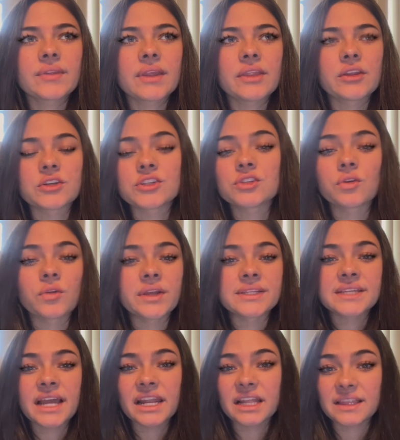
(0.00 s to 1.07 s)
Their soul
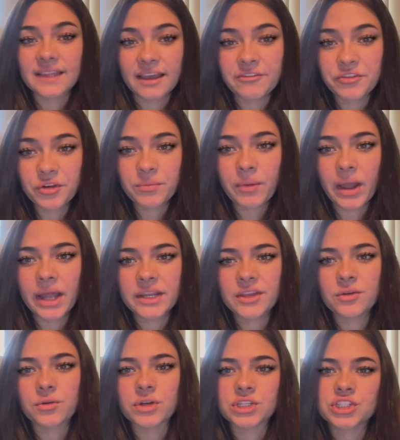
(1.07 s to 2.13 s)
has kind of left their
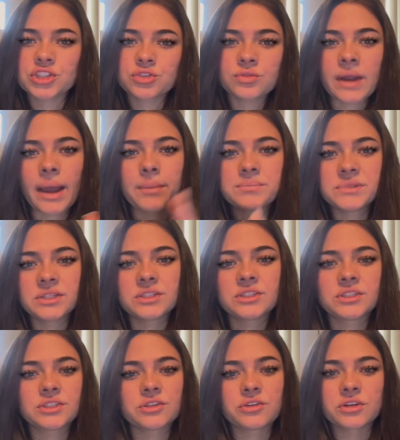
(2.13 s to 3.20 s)
body, or it's trapped in a
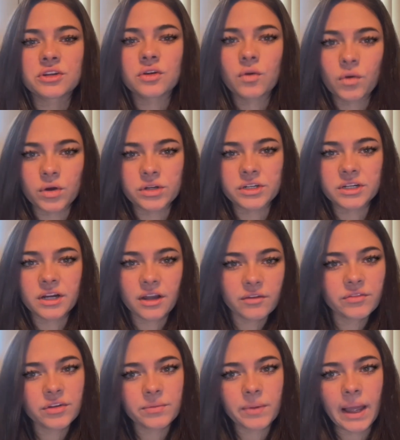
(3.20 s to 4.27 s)
certain corner
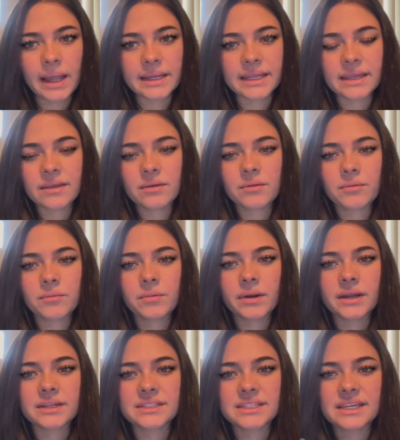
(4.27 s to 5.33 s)
of their body,
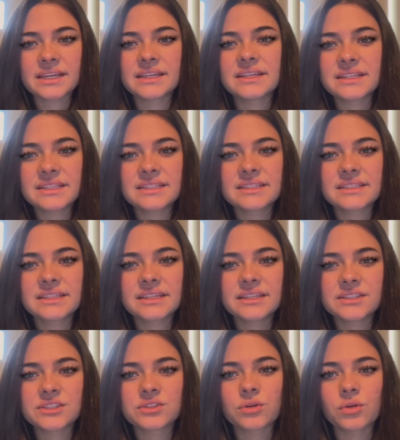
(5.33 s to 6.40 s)
whereas his
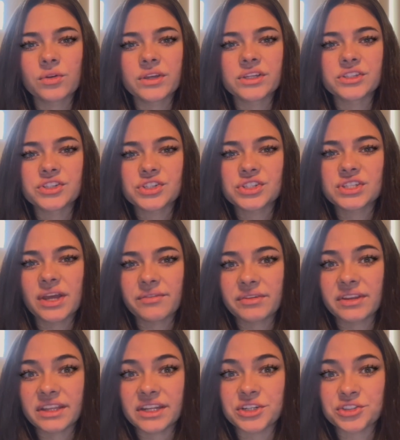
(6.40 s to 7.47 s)
soul is
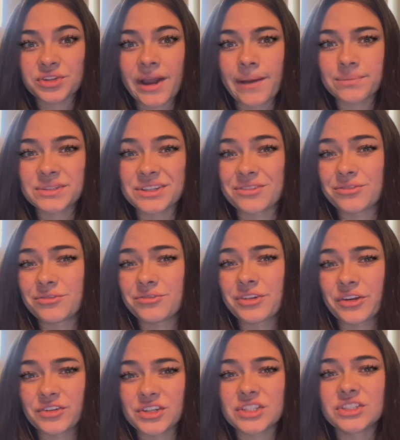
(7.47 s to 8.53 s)
definitely trapped in a
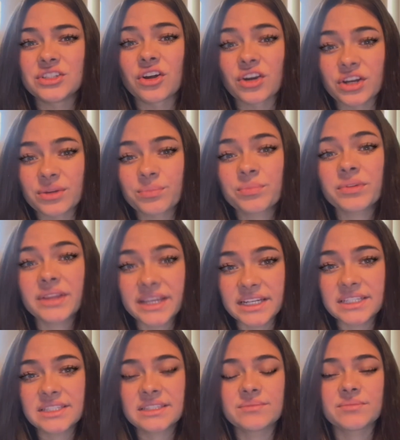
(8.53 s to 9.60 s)
very dark
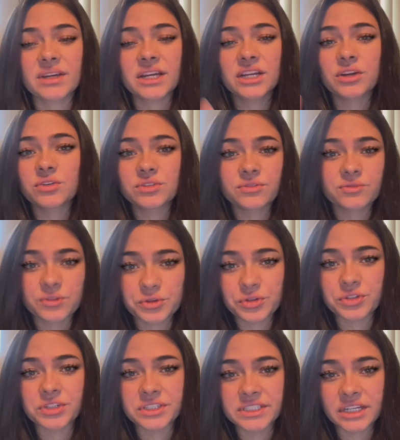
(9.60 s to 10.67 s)
place. I'm not going to go into
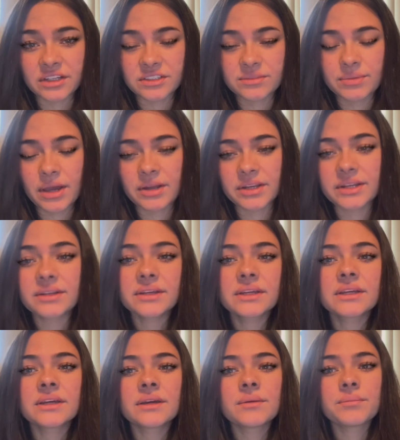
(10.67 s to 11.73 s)
further details about it,
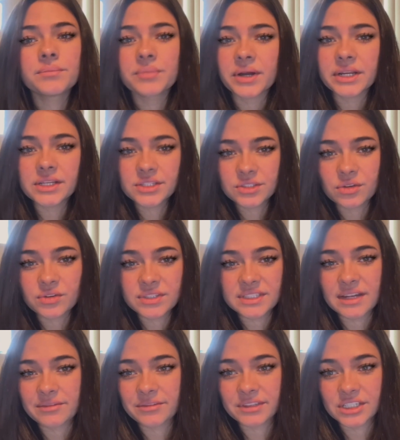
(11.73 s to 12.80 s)
but his soul is
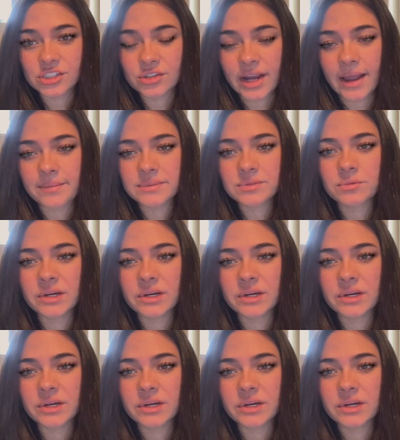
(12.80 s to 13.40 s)
definitely trapped.